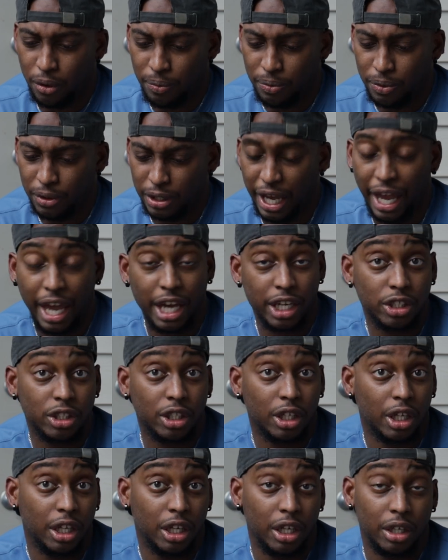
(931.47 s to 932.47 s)
It has
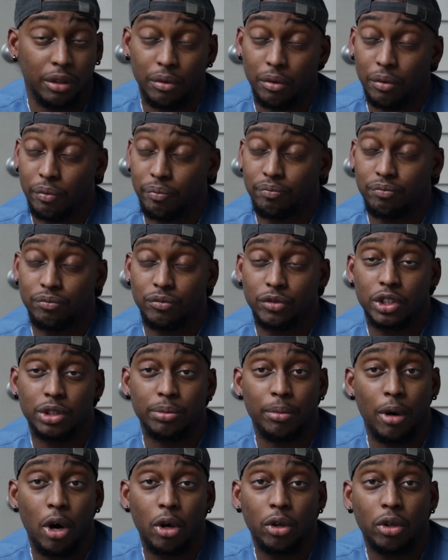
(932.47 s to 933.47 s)

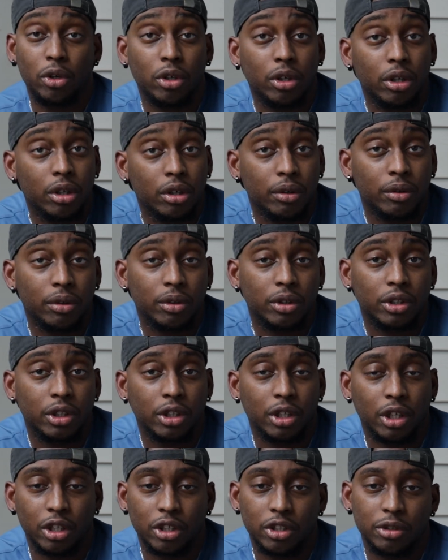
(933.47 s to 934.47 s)
smaller
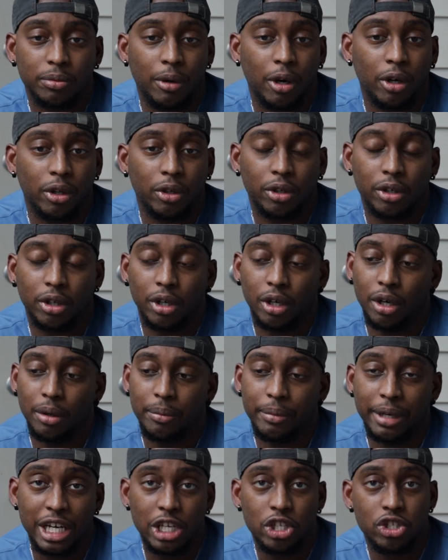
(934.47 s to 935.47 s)

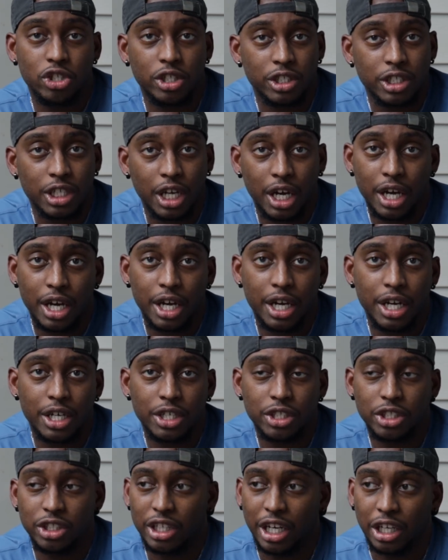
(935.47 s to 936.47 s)
engine
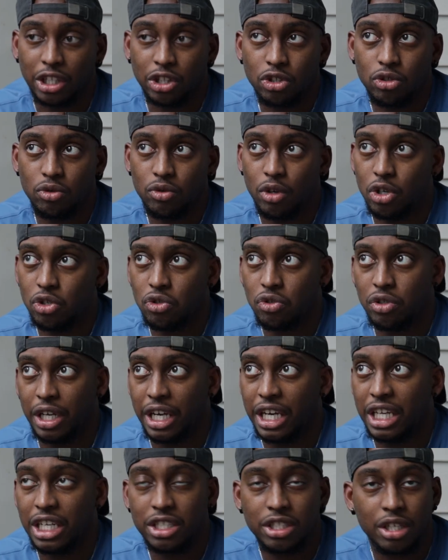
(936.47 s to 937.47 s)
size. It's like
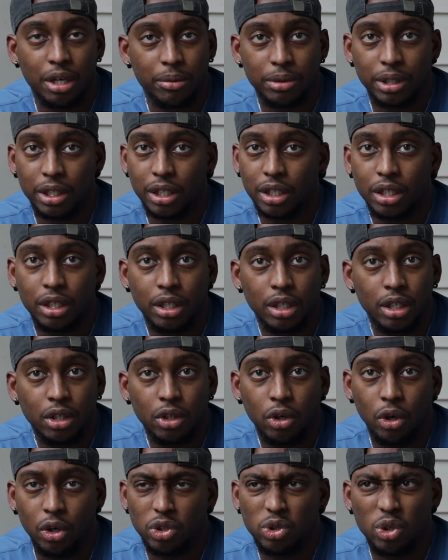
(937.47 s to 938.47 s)
280 something
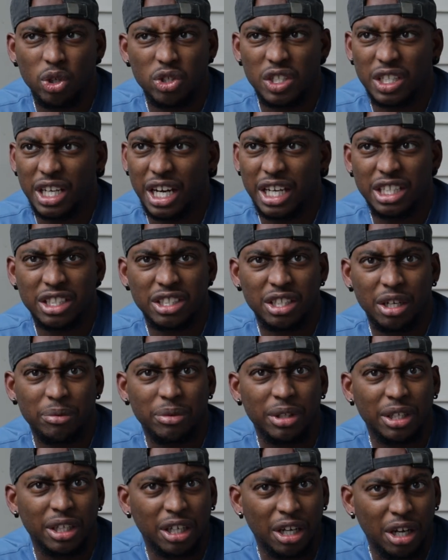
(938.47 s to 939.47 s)
or 290
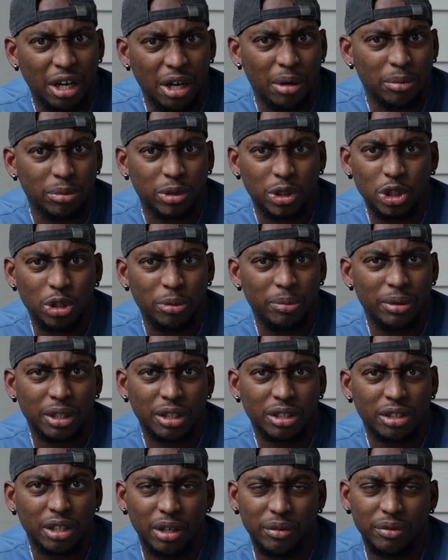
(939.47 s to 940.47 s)
something
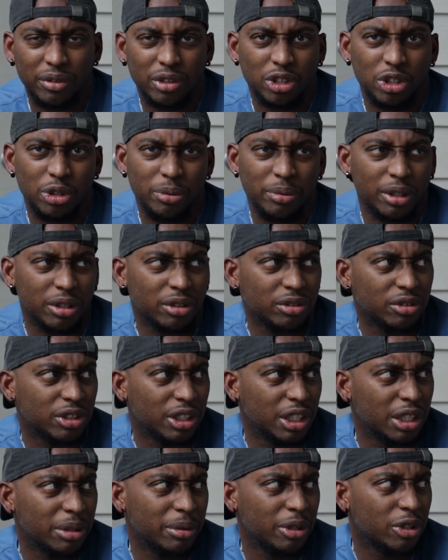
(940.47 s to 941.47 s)
cubic
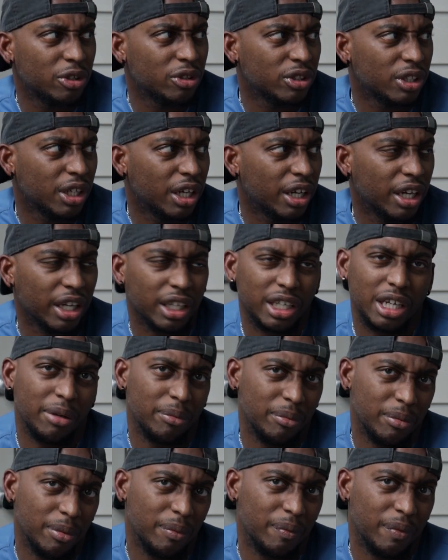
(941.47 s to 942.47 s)
centimeters. I
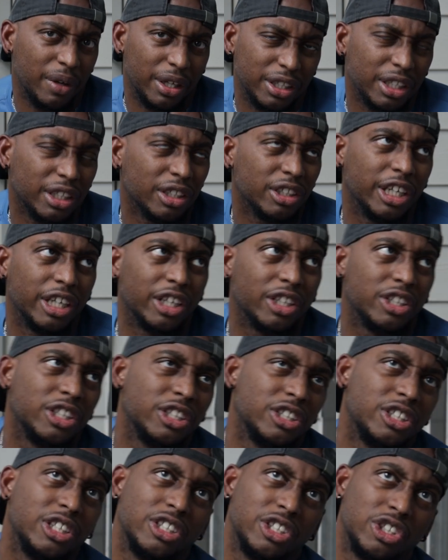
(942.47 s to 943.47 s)
can't. I think yeah,
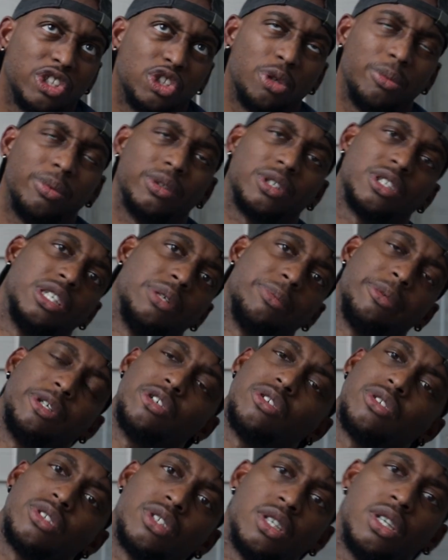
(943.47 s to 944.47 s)
cc's is cubic
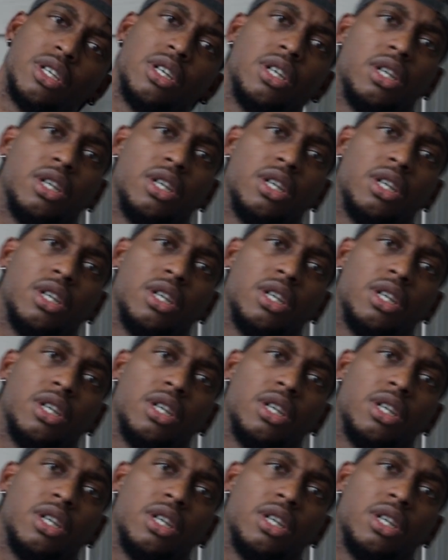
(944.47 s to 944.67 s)
centimeters.